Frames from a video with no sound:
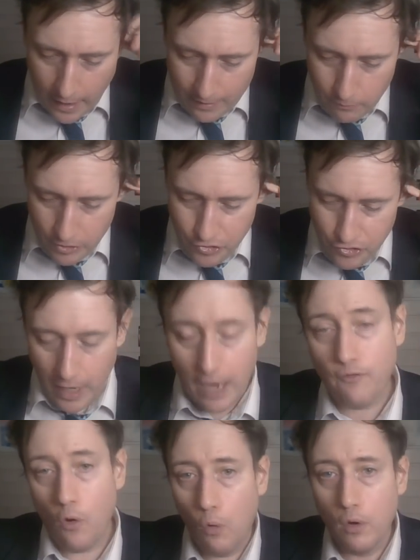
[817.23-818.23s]
in which you
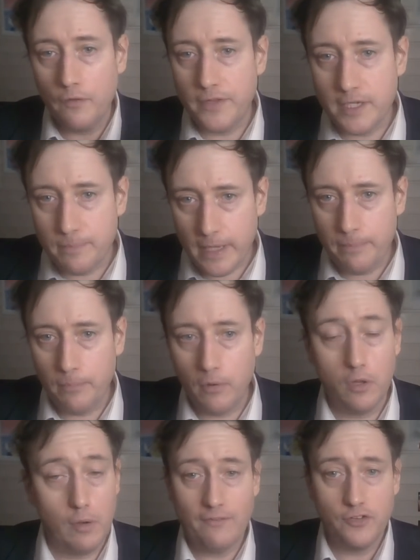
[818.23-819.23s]
have all of these
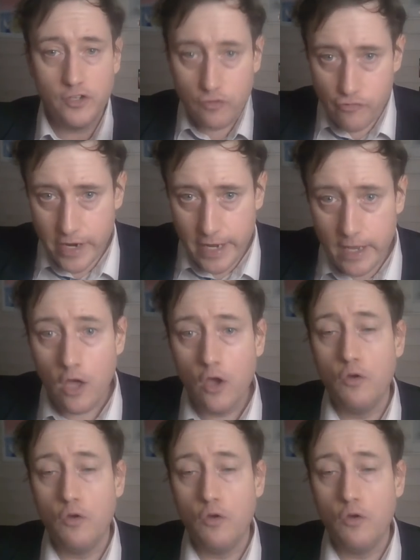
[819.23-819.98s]
people who have a degree,